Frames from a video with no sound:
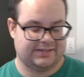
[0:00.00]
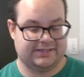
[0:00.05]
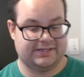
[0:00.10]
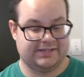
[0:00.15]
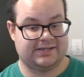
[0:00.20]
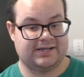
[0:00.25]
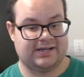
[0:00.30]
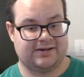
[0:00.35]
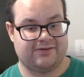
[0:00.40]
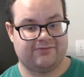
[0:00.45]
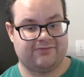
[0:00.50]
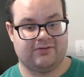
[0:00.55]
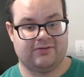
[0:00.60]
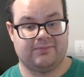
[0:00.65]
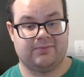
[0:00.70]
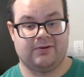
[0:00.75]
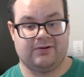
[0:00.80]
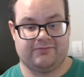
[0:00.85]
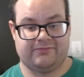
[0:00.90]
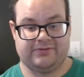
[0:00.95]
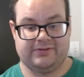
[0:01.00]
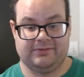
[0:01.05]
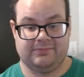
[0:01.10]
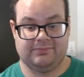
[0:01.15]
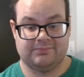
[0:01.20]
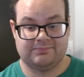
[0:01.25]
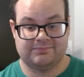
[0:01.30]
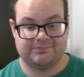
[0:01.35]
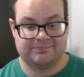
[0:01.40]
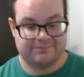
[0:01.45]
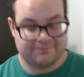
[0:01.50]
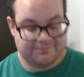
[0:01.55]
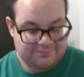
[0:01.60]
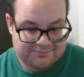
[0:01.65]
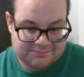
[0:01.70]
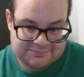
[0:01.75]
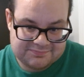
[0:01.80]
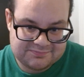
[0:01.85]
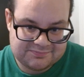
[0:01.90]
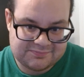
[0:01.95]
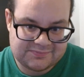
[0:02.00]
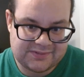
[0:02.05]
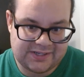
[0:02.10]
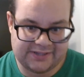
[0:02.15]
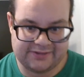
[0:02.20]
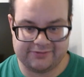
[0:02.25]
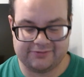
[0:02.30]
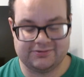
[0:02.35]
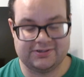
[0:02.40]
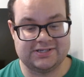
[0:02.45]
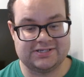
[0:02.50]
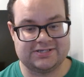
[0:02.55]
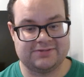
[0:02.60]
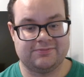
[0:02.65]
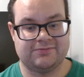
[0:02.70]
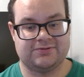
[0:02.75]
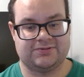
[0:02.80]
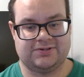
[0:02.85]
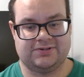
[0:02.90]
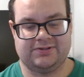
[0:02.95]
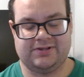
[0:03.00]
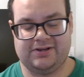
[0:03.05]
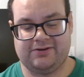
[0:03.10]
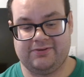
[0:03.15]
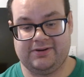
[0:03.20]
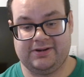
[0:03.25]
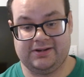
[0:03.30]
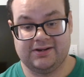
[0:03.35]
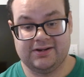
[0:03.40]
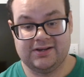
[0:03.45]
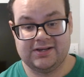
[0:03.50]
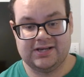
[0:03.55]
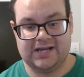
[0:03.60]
did kind of fall apart for them. And their DC movies aren't that great.